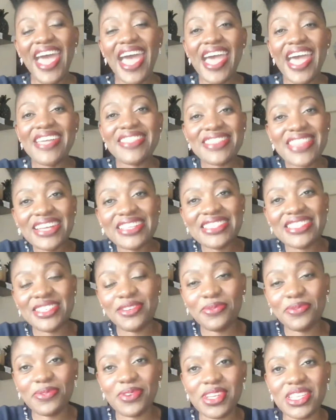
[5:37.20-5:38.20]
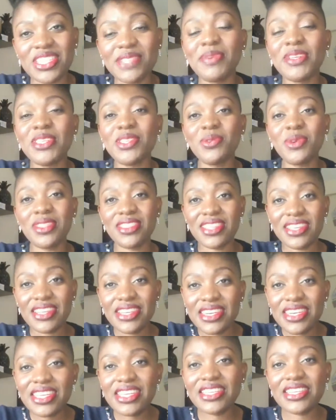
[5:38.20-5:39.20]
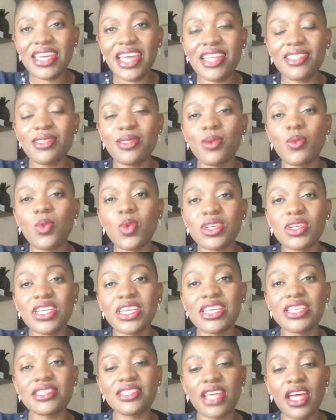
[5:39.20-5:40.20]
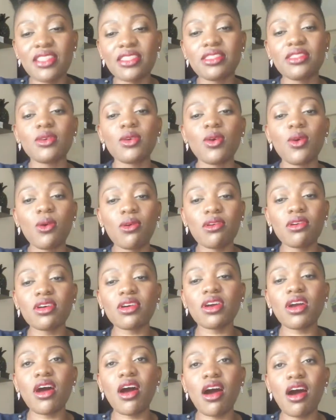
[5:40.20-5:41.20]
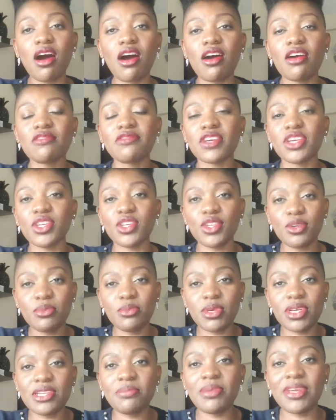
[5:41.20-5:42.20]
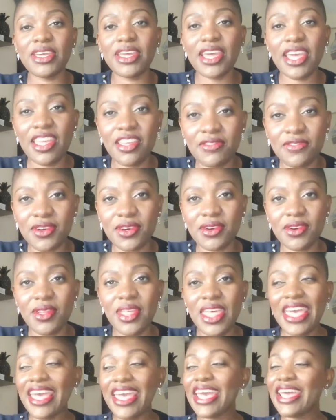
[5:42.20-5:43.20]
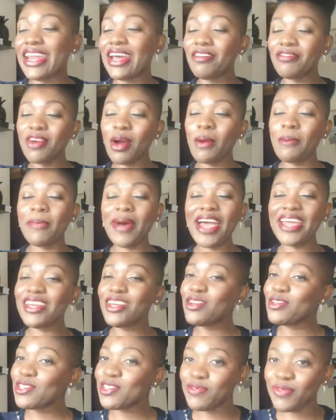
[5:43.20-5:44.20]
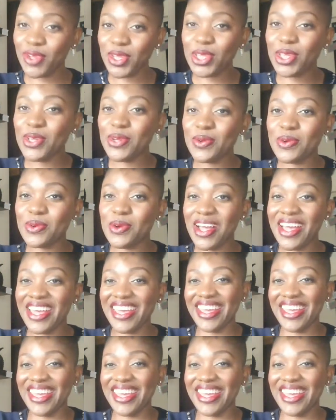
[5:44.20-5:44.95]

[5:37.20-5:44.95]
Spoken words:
And that difference between the need and the want is at the core of human behavior. And I've got bad news for you.